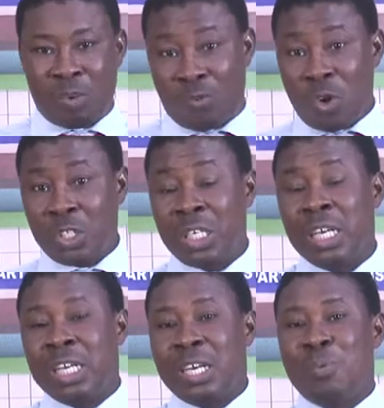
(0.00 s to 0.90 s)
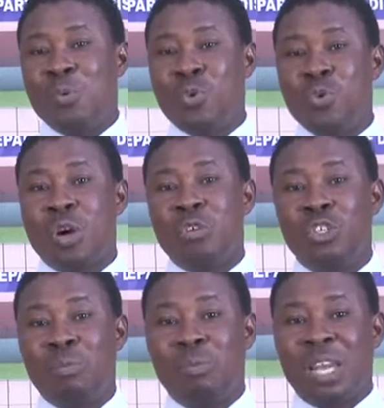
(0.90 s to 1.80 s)
And of course, the people who are
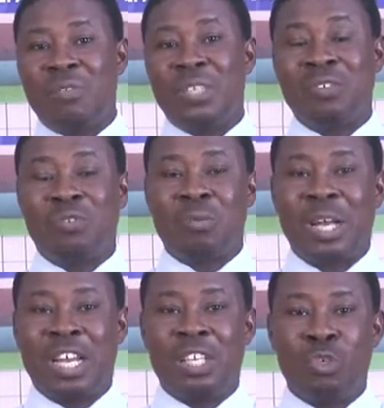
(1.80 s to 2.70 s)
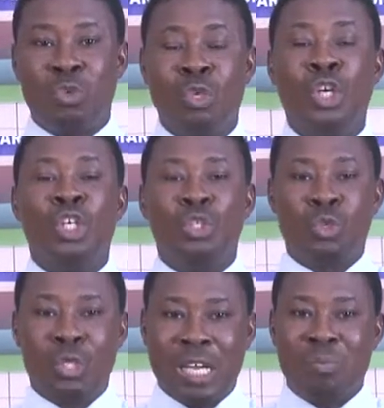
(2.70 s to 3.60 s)
going to be benefiting from that NGO
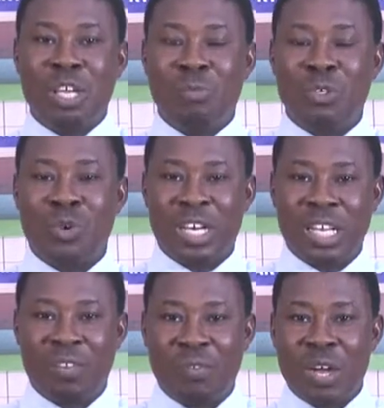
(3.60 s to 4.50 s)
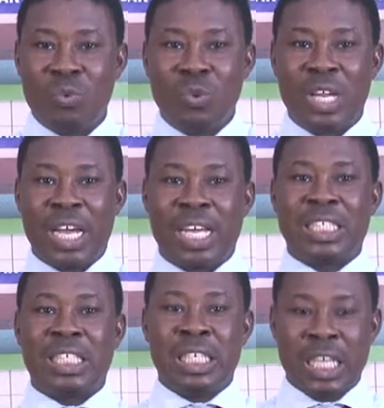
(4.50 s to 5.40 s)
should then be able to identify who they are
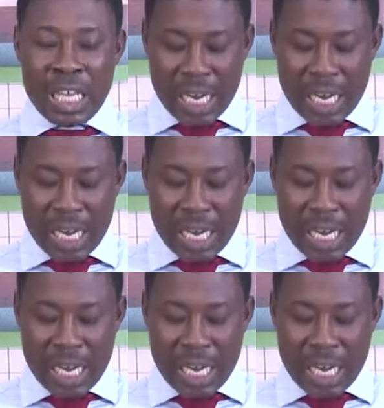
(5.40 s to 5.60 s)
getting